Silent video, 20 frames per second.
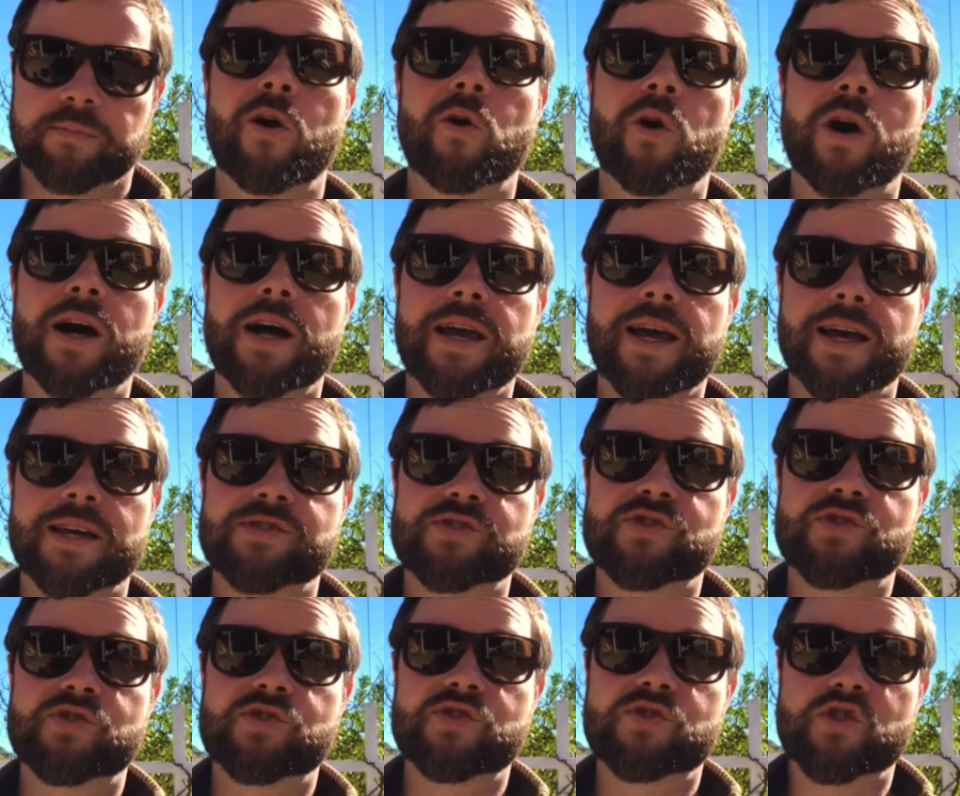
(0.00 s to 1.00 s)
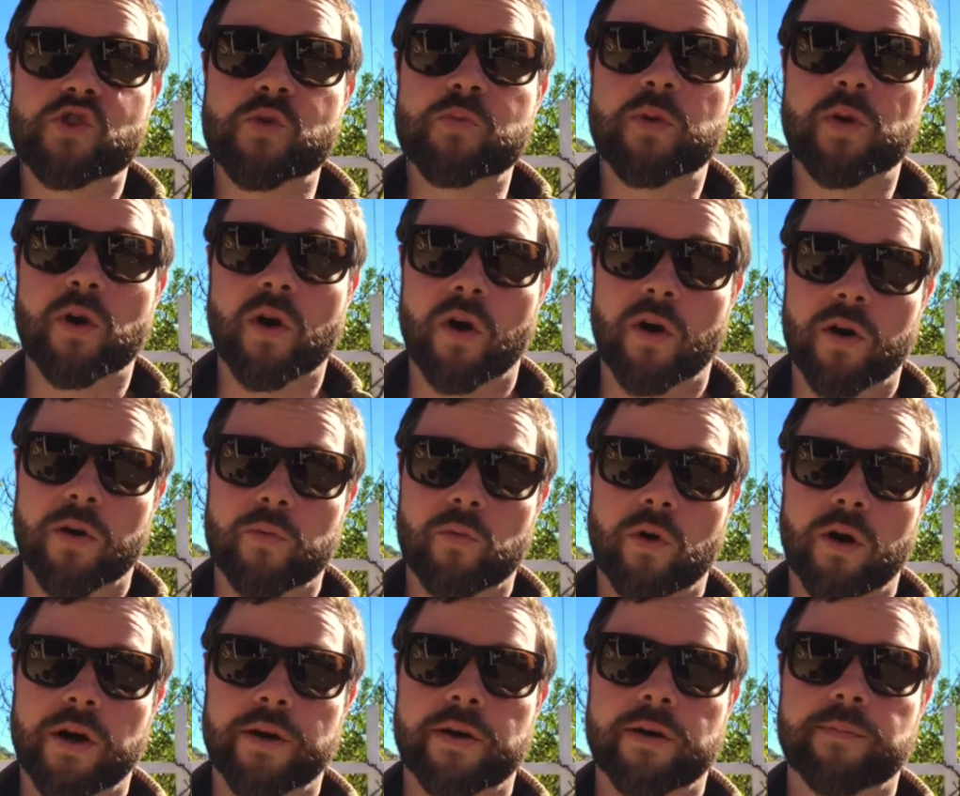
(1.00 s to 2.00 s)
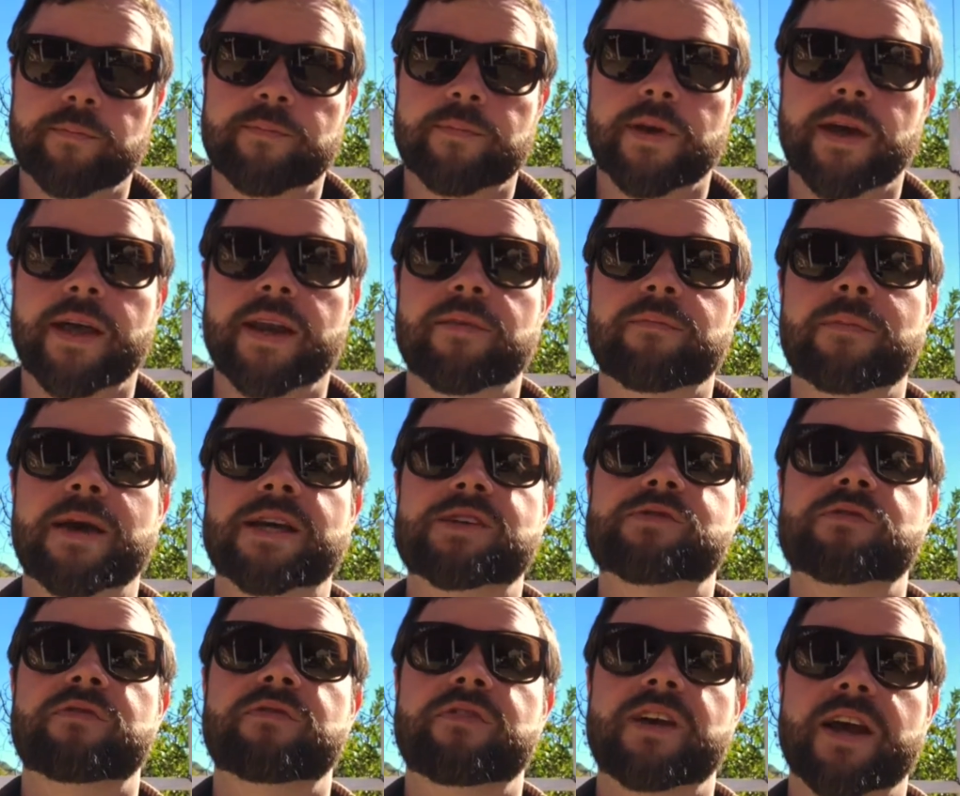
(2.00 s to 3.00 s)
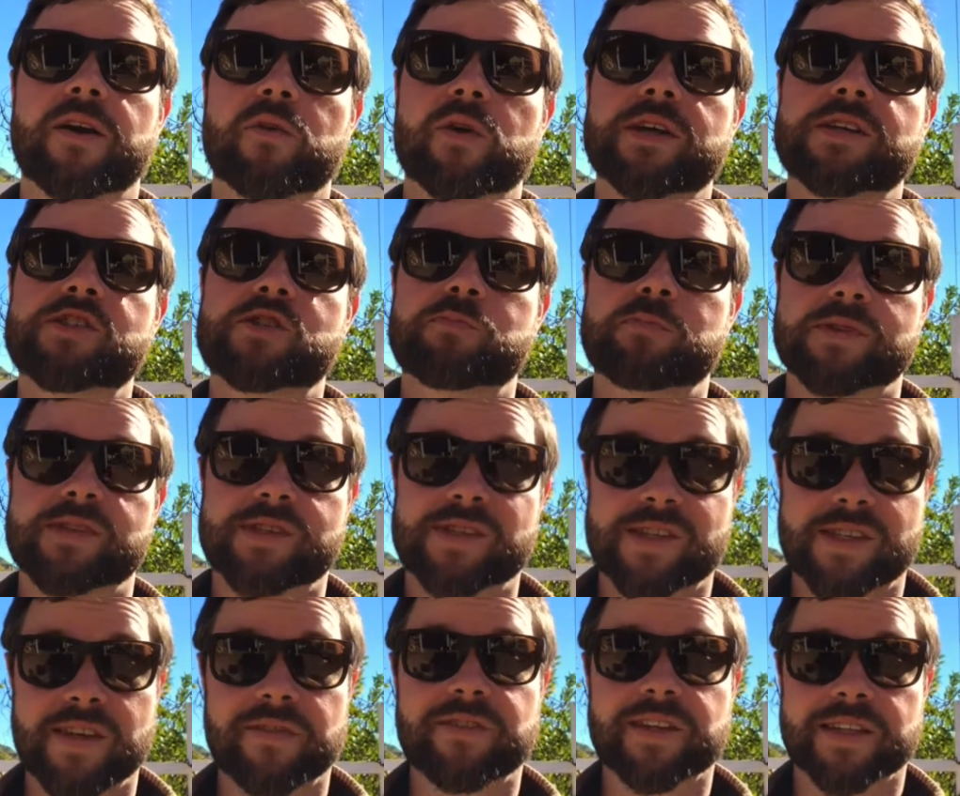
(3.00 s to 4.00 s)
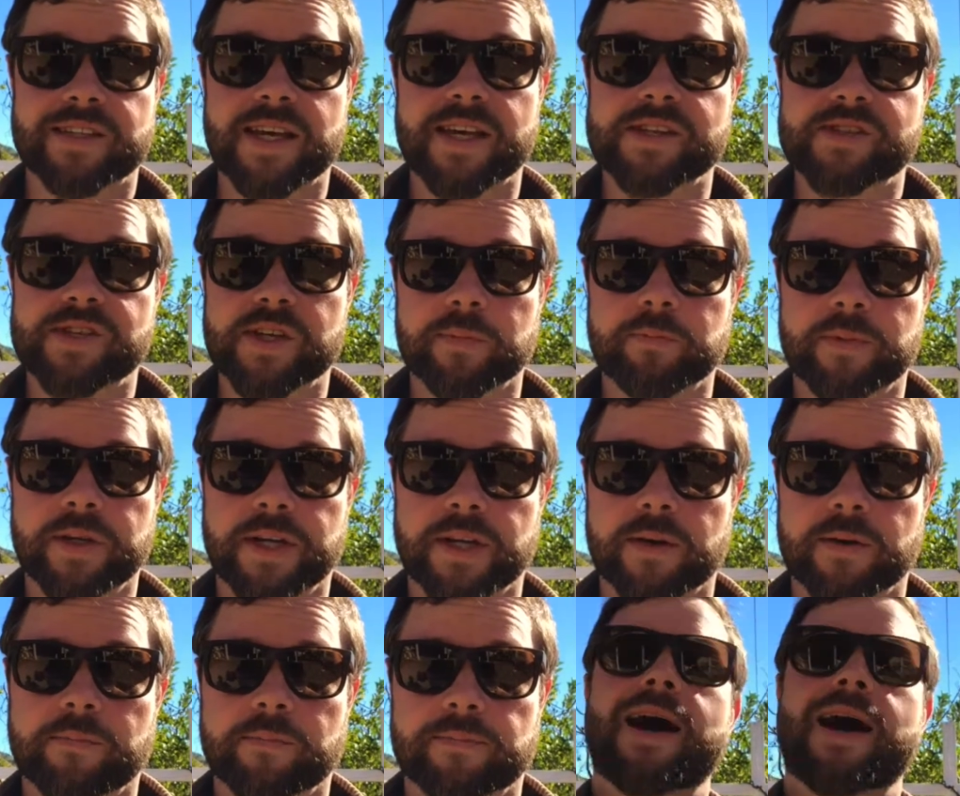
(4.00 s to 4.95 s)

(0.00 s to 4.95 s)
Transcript: Ojai has super hard water, and it makes very specific tasting beer.